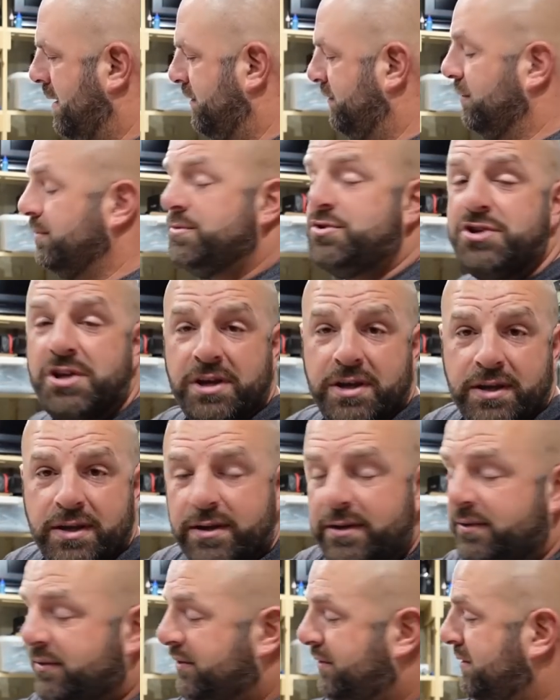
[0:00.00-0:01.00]
Some
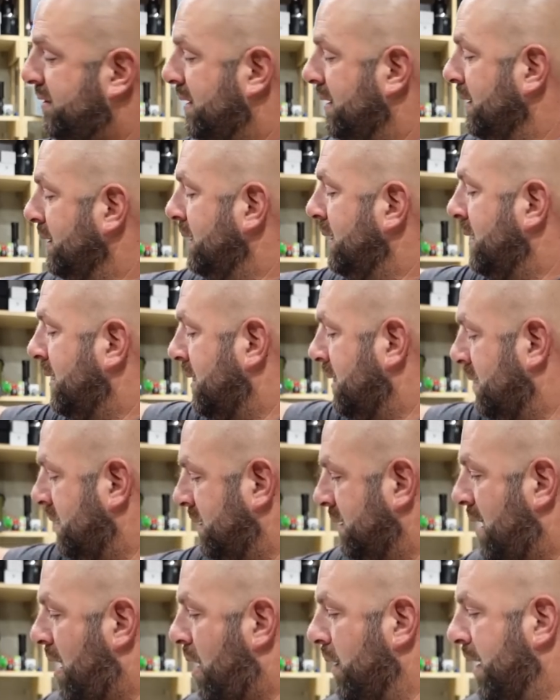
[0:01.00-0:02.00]
jigs.
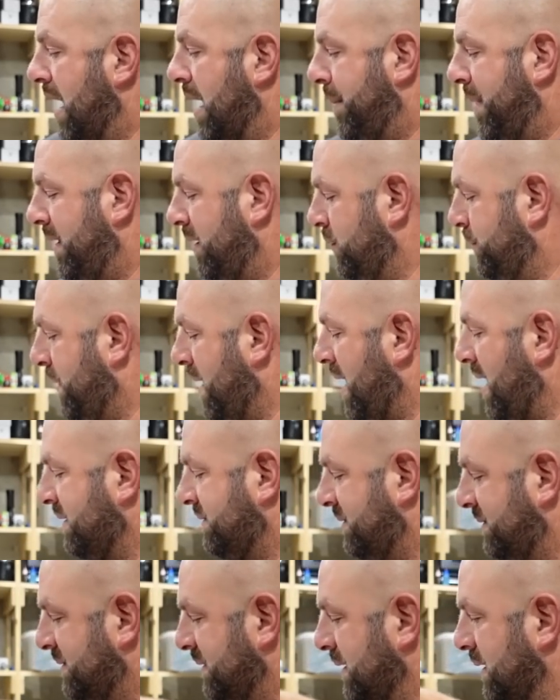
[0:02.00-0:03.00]
Oh yeah, man, this
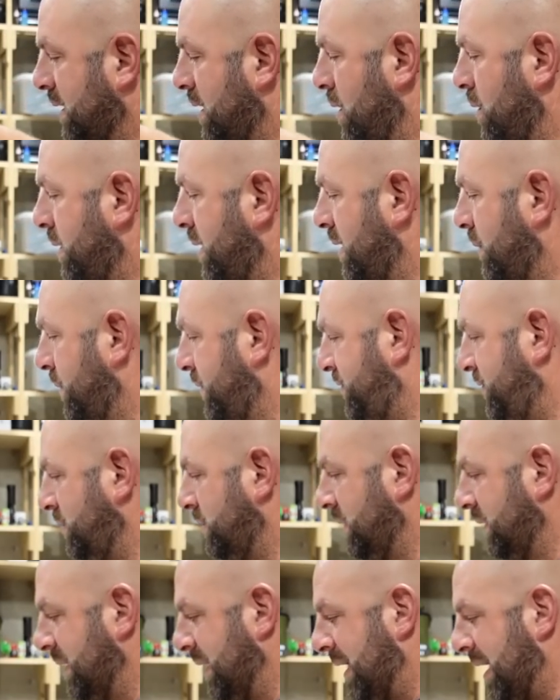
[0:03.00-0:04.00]
box is loaded. Would you
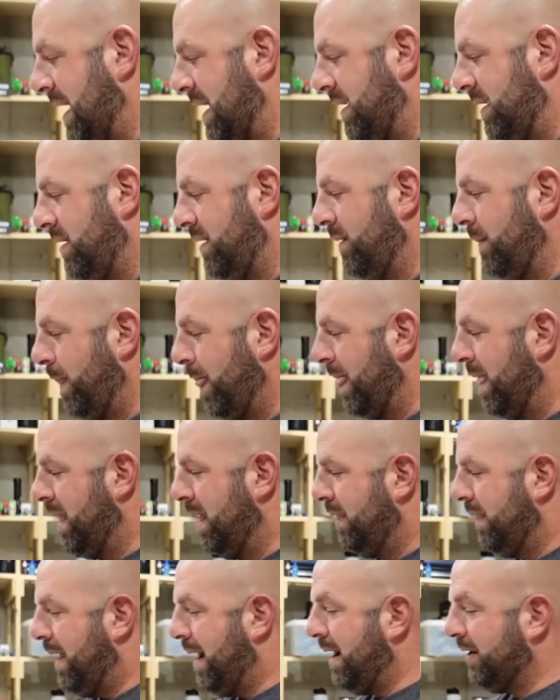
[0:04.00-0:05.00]
look at
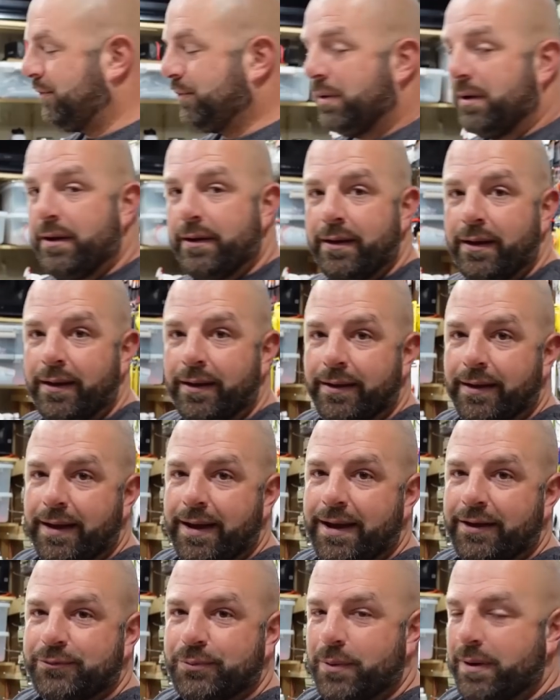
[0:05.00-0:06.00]
that?
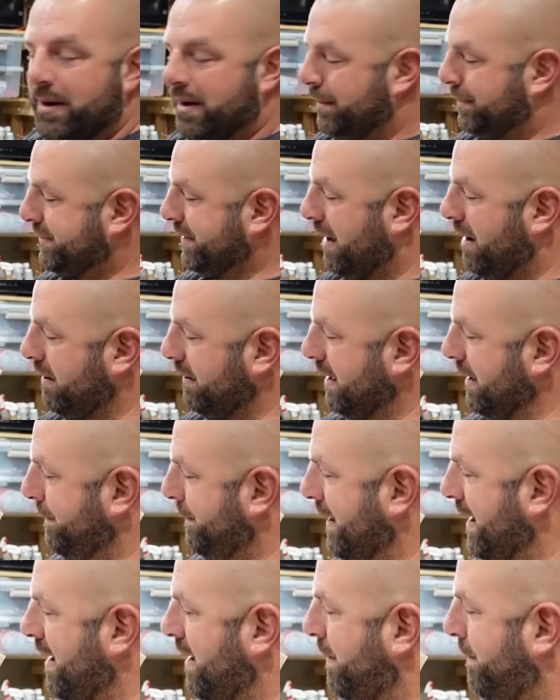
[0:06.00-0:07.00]
That's what I'm talking
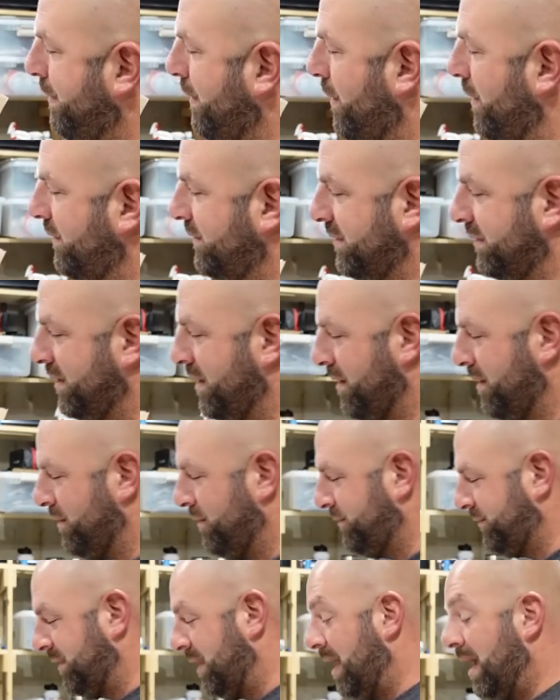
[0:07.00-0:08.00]
about, boys and
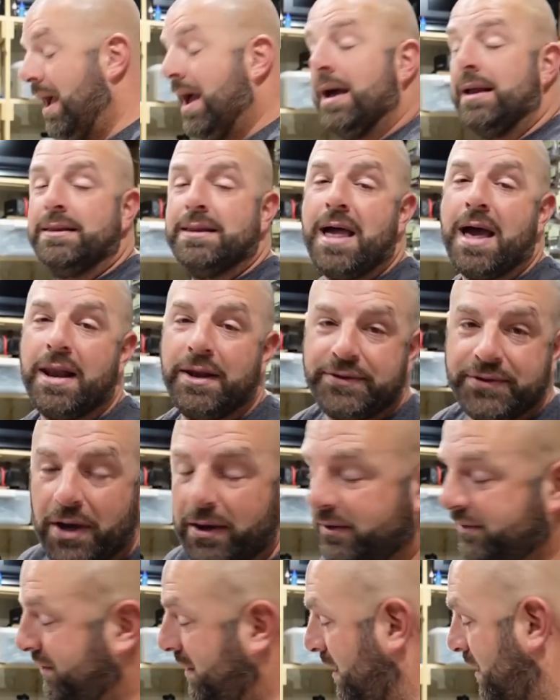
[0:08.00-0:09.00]
girls. A lot of
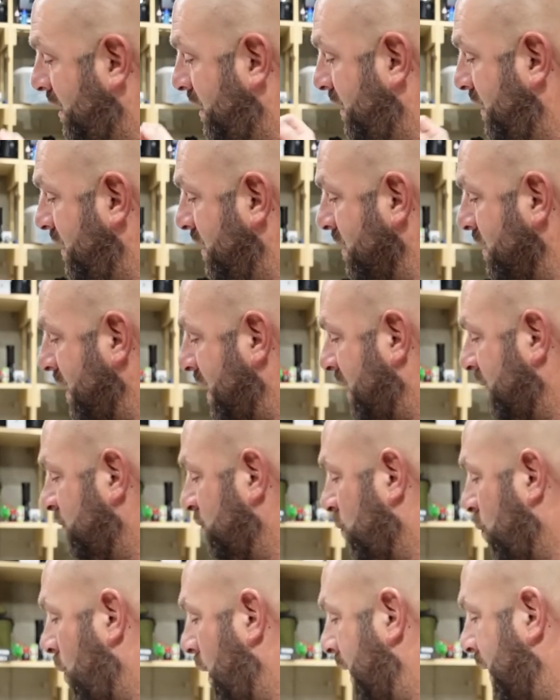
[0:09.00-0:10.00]
tungsten in here
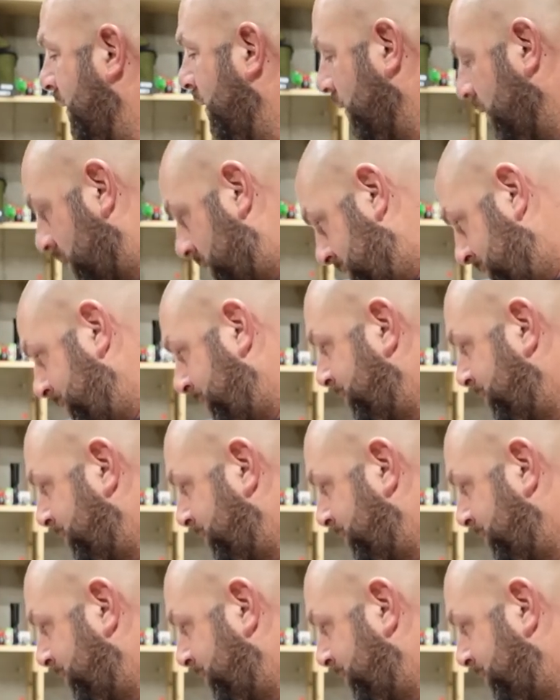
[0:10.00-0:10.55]
as well.